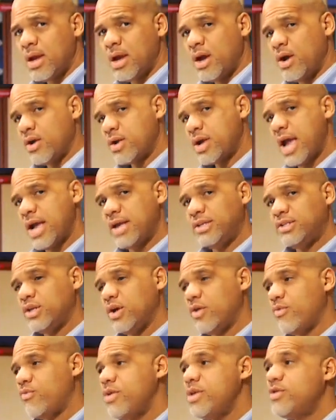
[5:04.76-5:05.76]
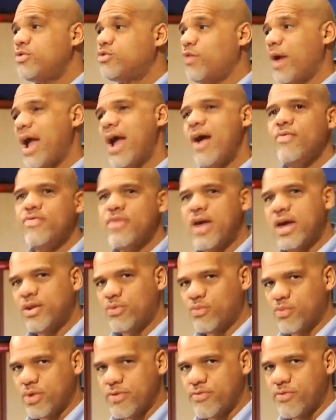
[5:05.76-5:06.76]
Okay, so if we drown that in
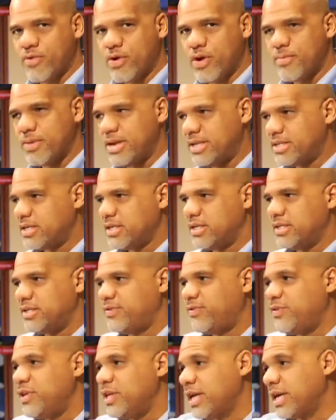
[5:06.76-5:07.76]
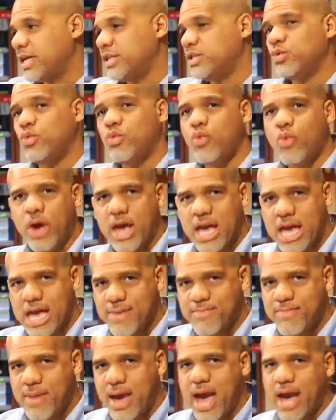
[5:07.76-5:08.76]
reverb, it's going to feel like it's way
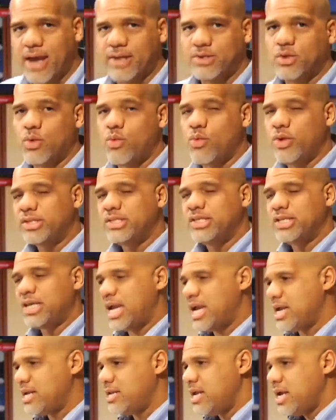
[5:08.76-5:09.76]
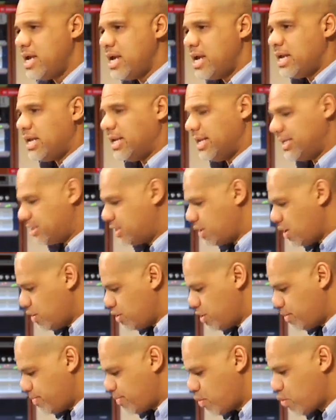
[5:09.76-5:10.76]
back. So once again, let's go
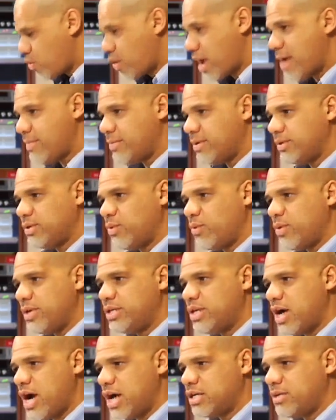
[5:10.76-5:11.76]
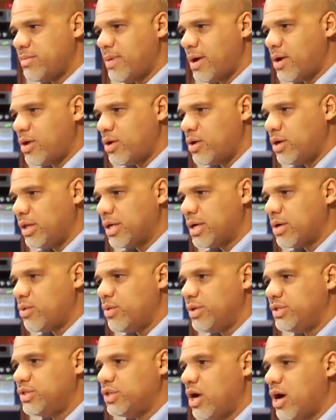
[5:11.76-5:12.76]
to the parameters that we talked about earlier,
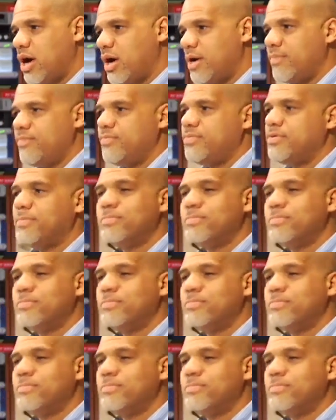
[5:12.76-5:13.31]
which are the